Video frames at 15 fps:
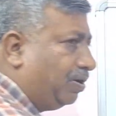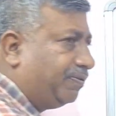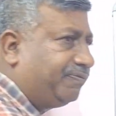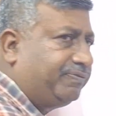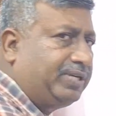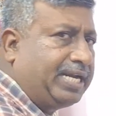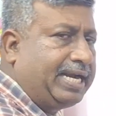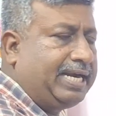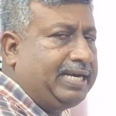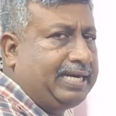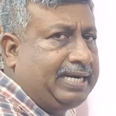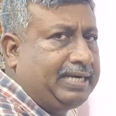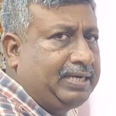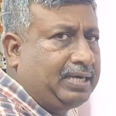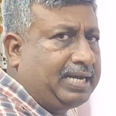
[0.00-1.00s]
of
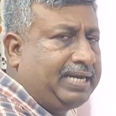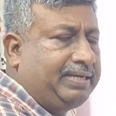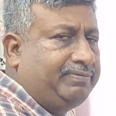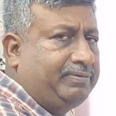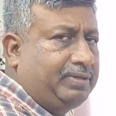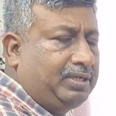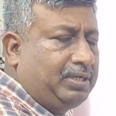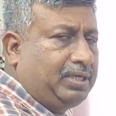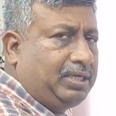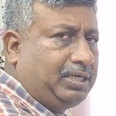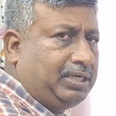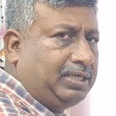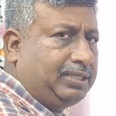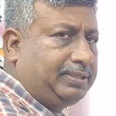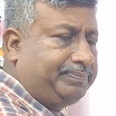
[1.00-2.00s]
dead and live
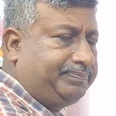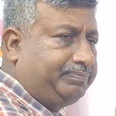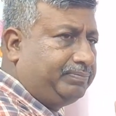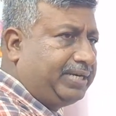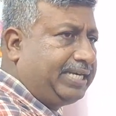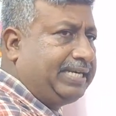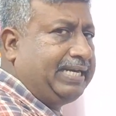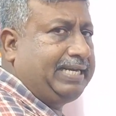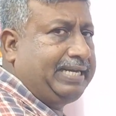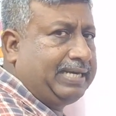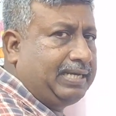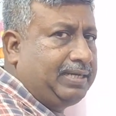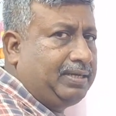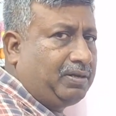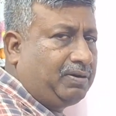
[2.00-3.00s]

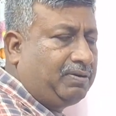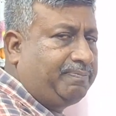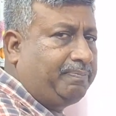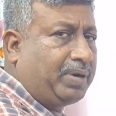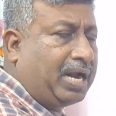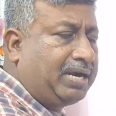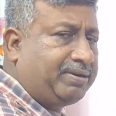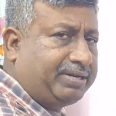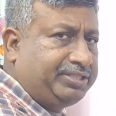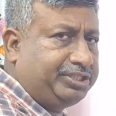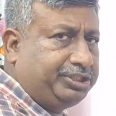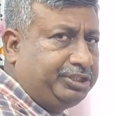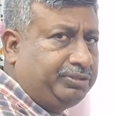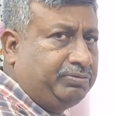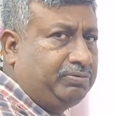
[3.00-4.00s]
material or plant
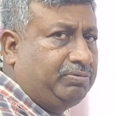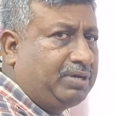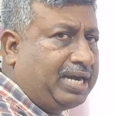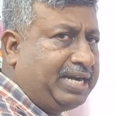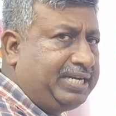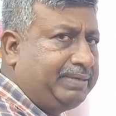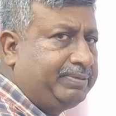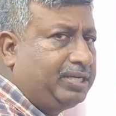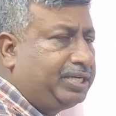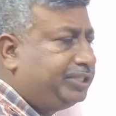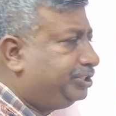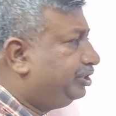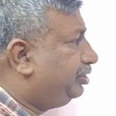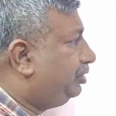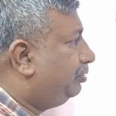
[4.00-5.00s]
residue, animal
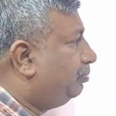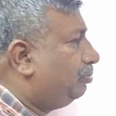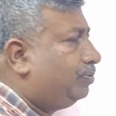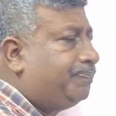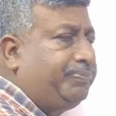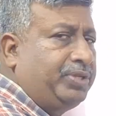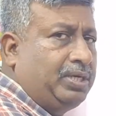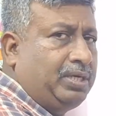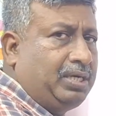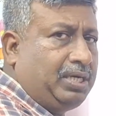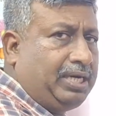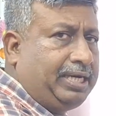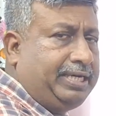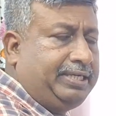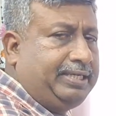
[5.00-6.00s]
residue,
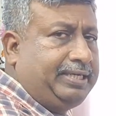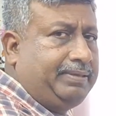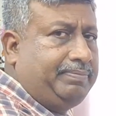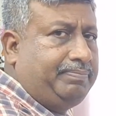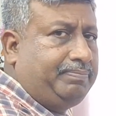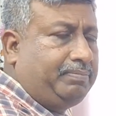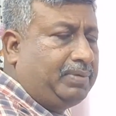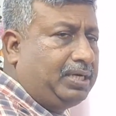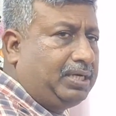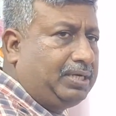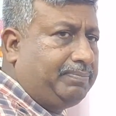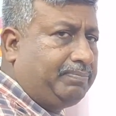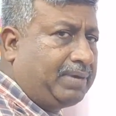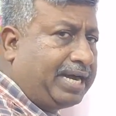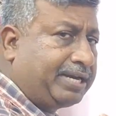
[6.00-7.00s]
and the
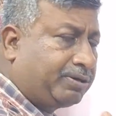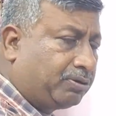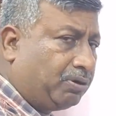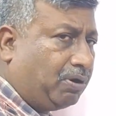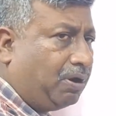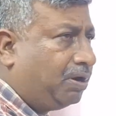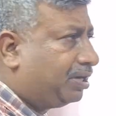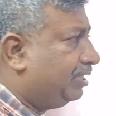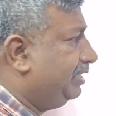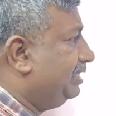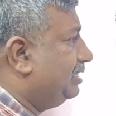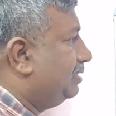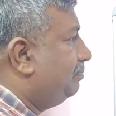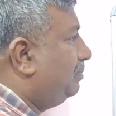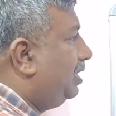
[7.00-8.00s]

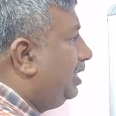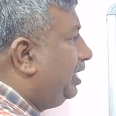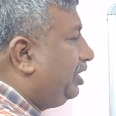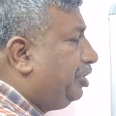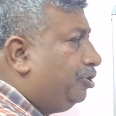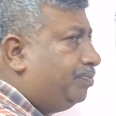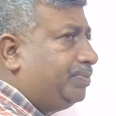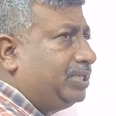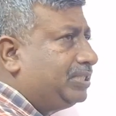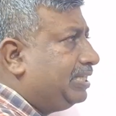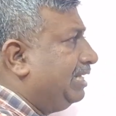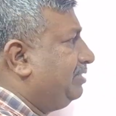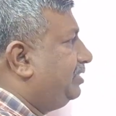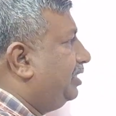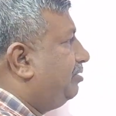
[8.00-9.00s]
microorganism,
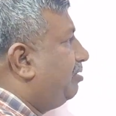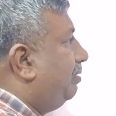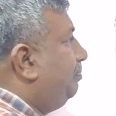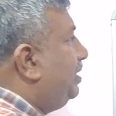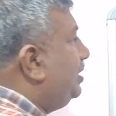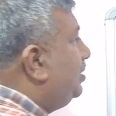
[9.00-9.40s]
humus, etc.